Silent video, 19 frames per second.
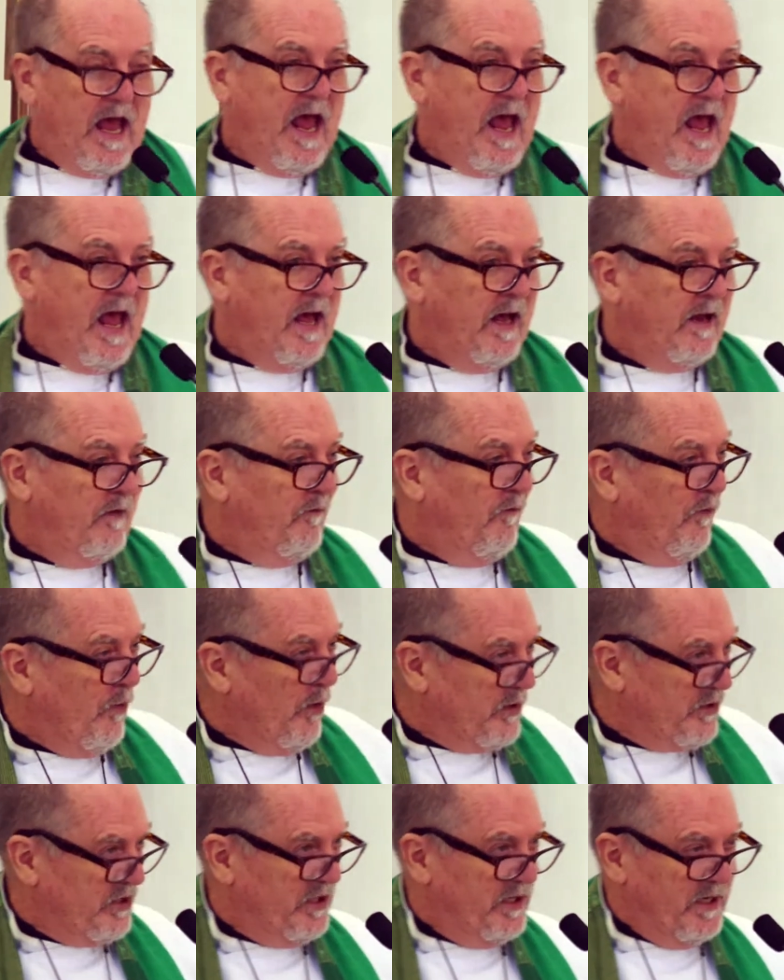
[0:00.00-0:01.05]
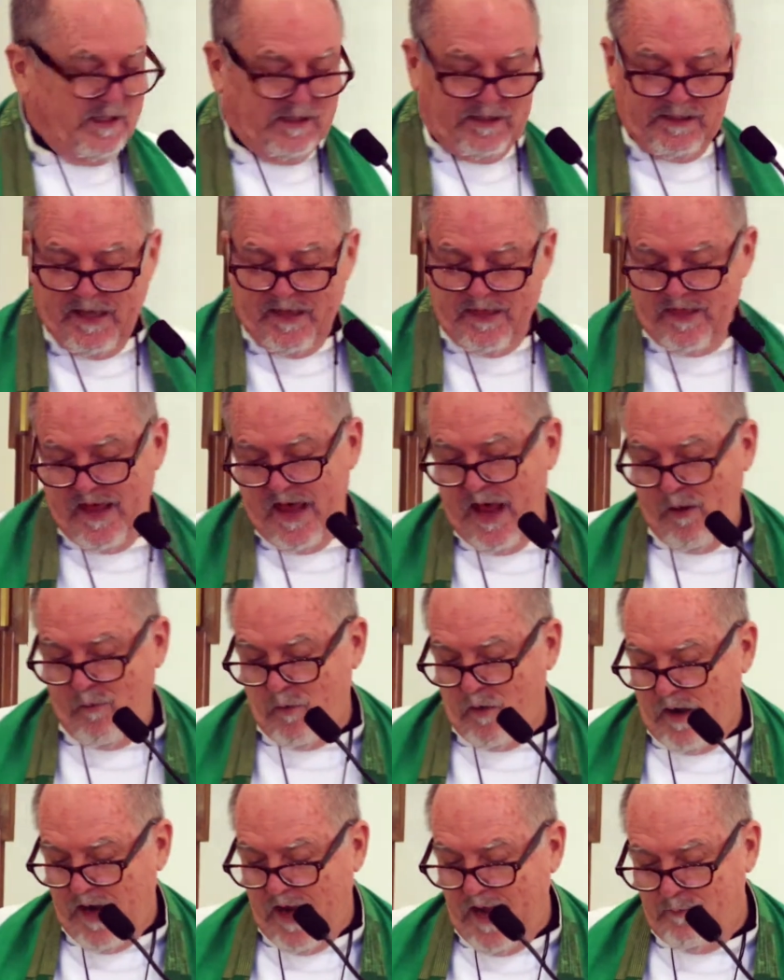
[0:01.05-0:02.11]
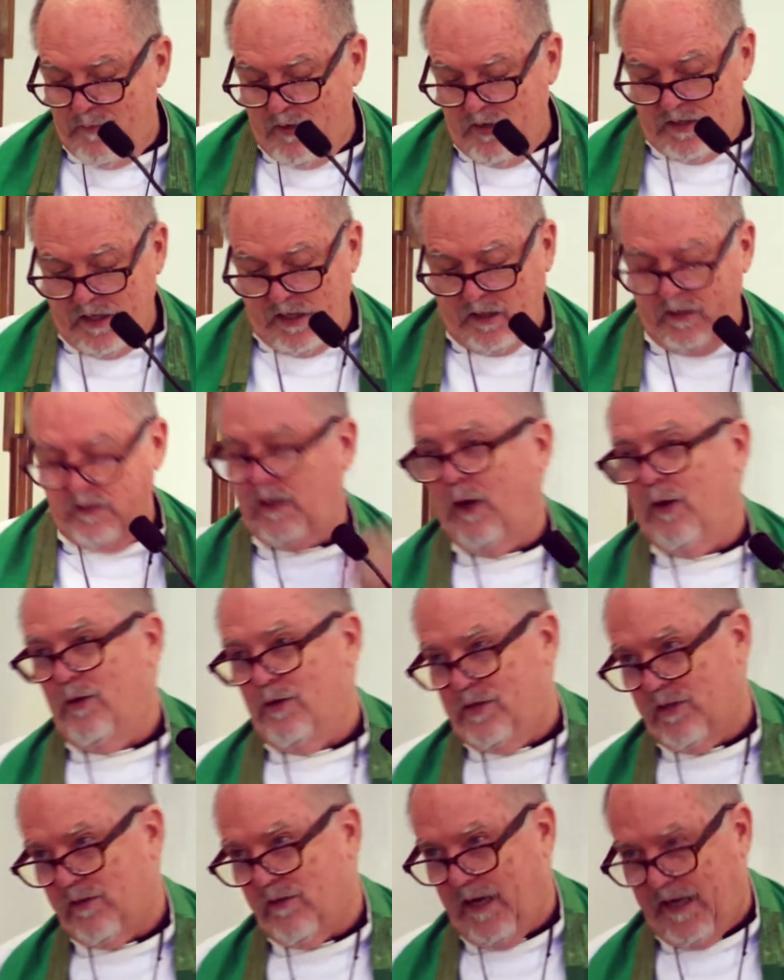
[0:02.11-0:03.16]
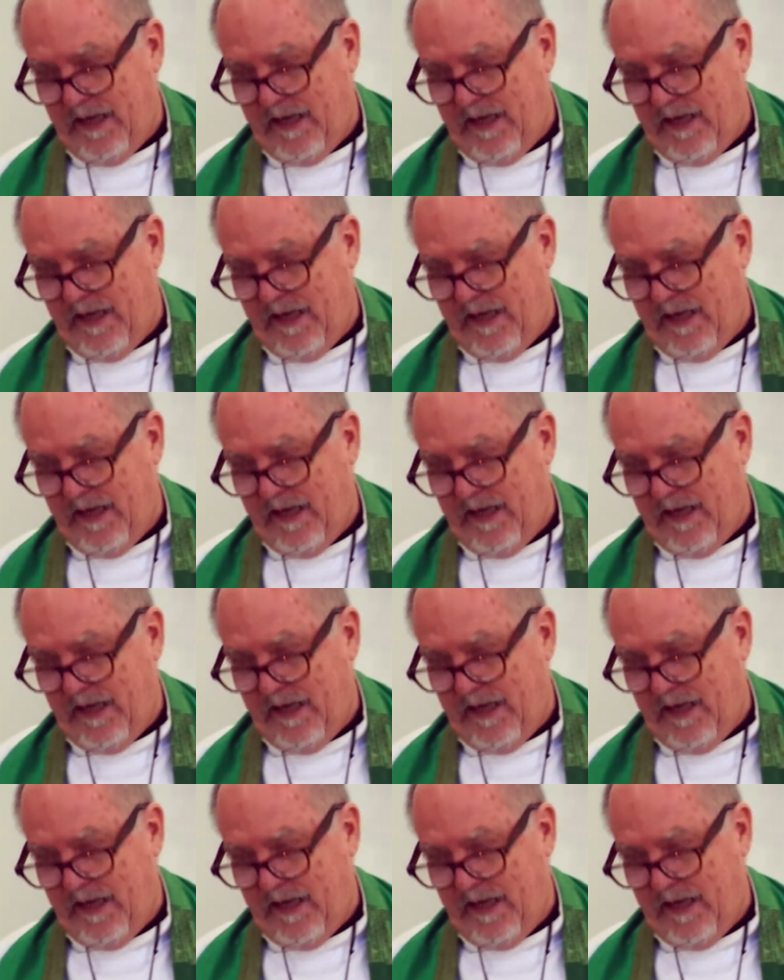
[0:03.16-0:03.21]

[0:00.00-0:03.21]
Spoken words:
and fortunately, they were able to close her